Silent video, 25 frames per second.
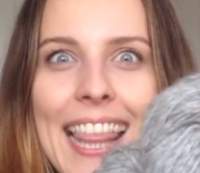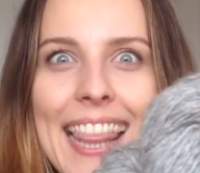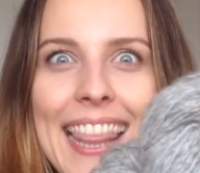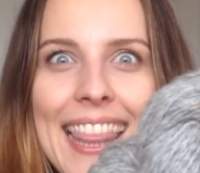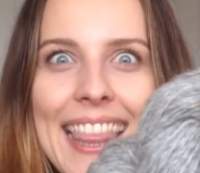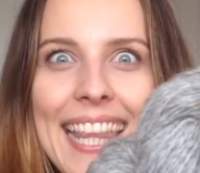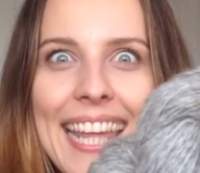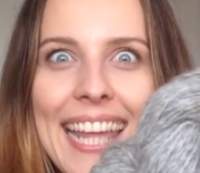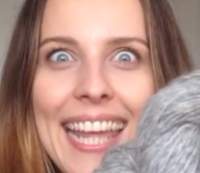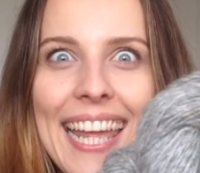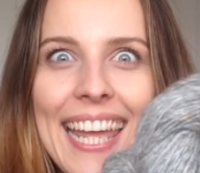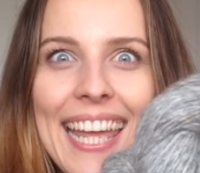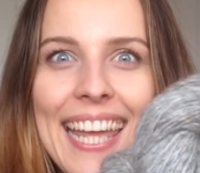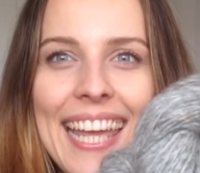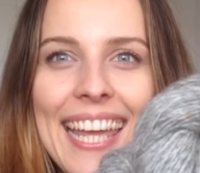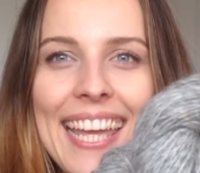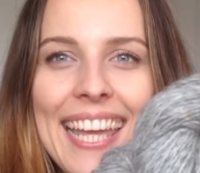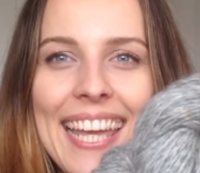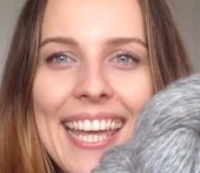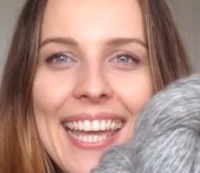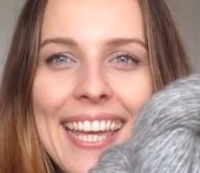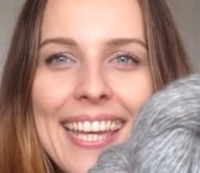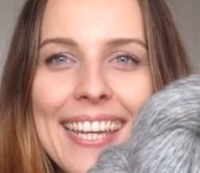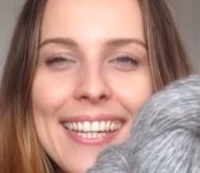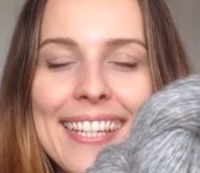
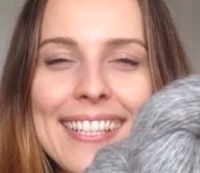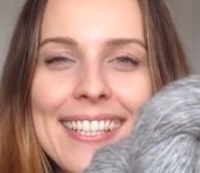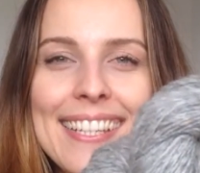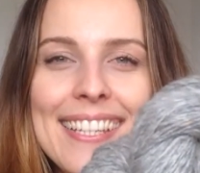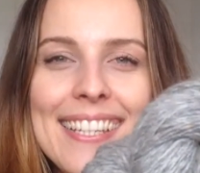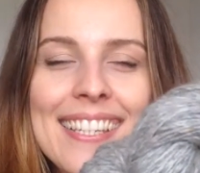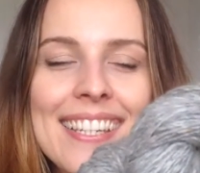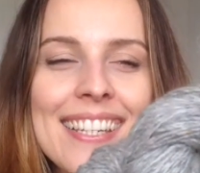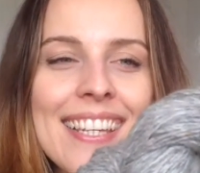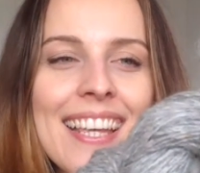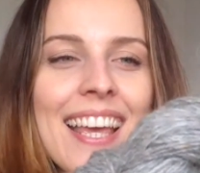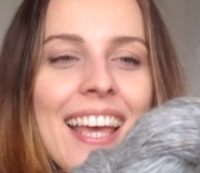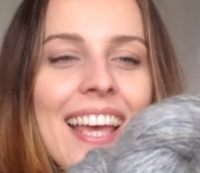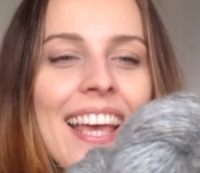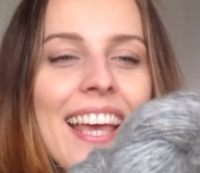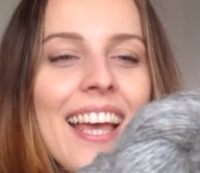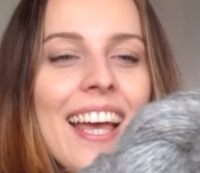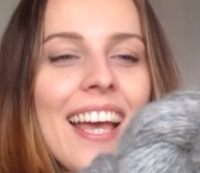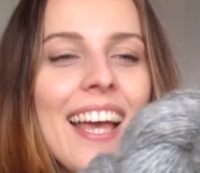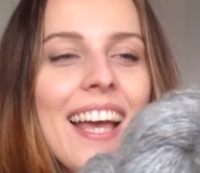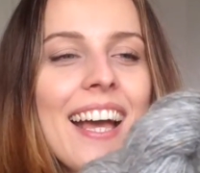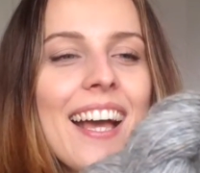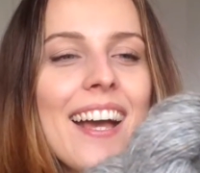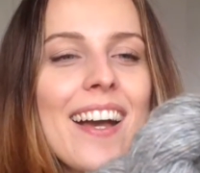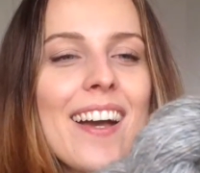these.
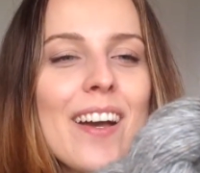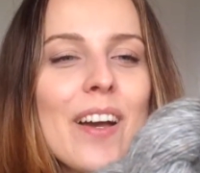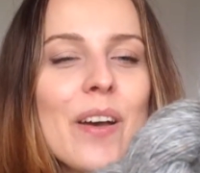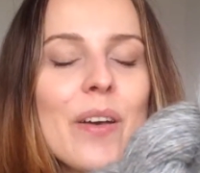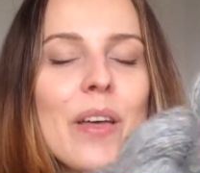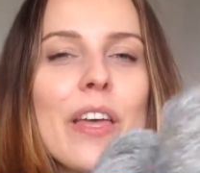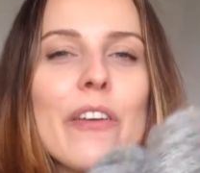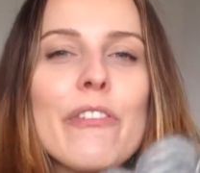Uh,